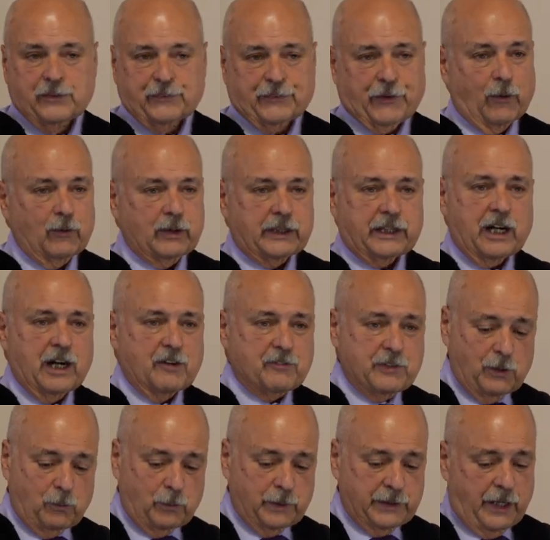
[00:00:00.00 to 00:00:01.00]
Don't
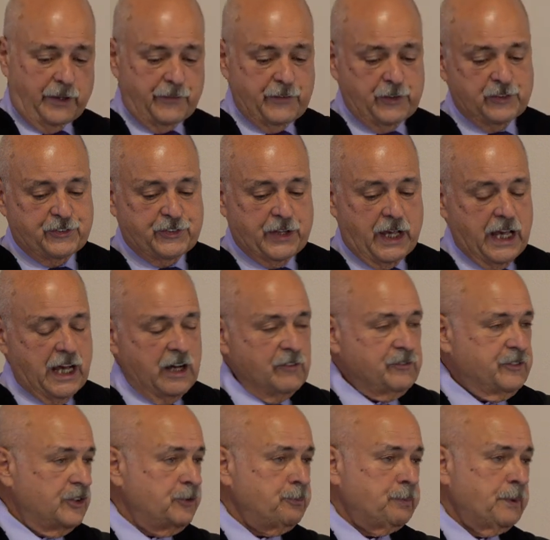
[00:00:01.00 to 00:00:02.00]
covet what others
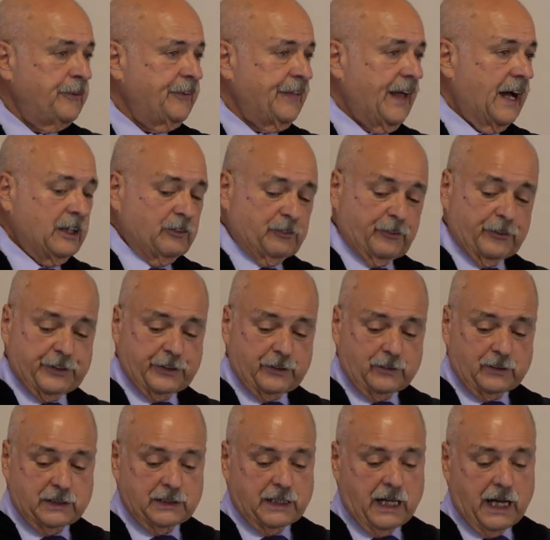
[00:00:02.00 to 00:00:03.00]
have, just be thankful
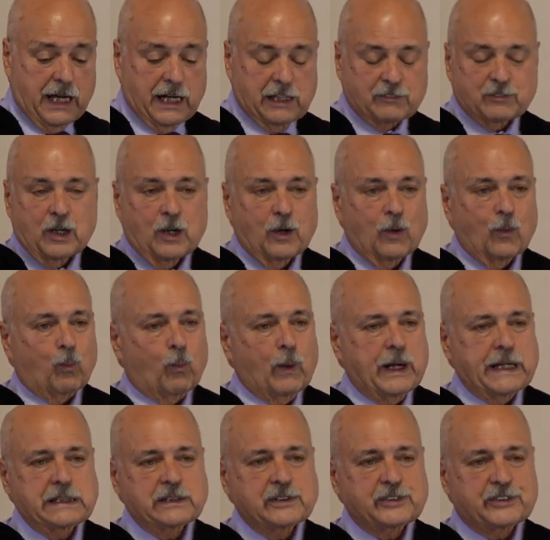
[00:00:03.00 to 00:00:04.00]
you're alive.
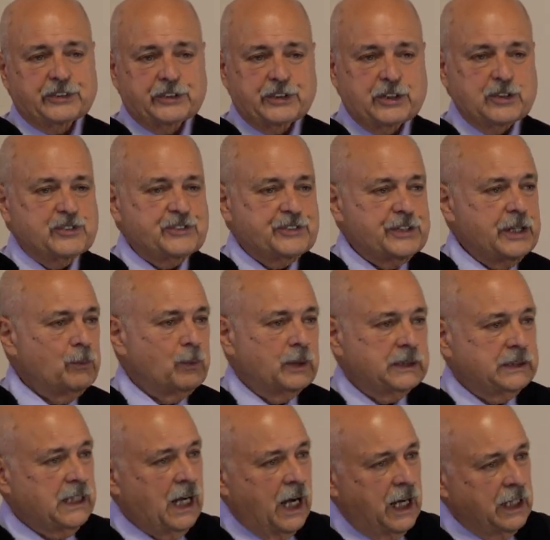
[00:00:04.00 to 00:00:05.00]
Wait until you see
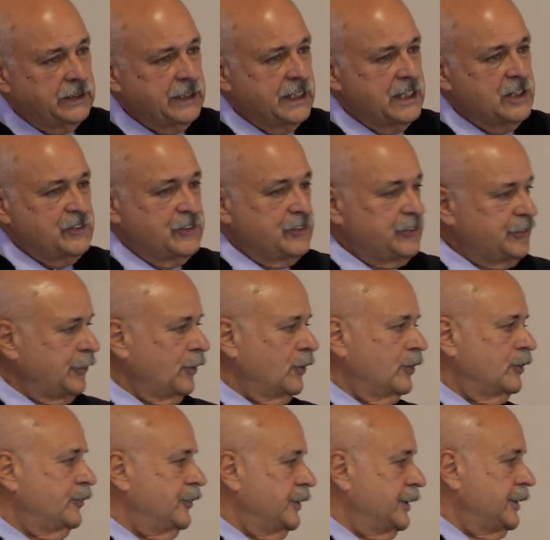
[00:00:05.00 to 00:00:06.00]
what God has in
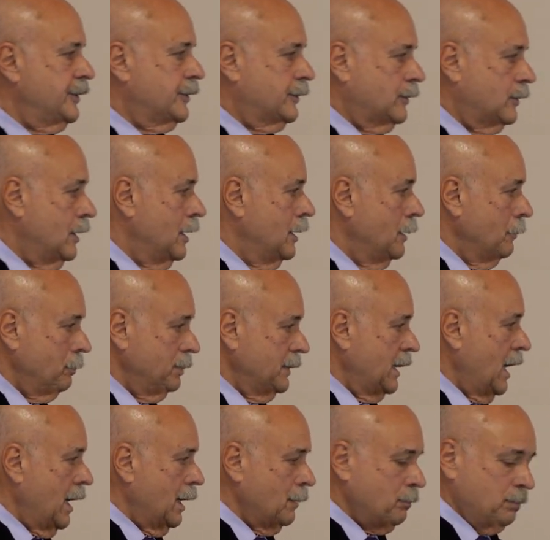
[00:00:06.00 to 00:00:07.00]
store for you.
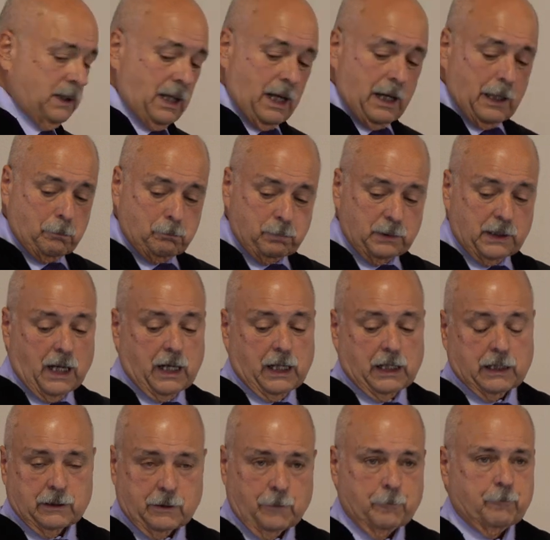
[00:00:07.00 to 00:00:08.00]
Blah, blah,
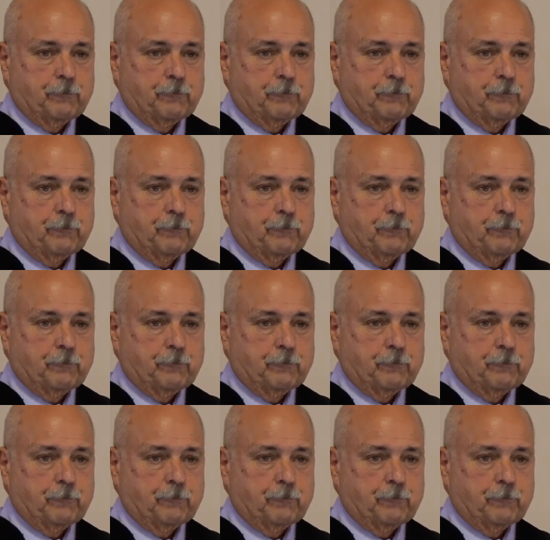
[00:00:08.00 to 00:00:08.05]
blah.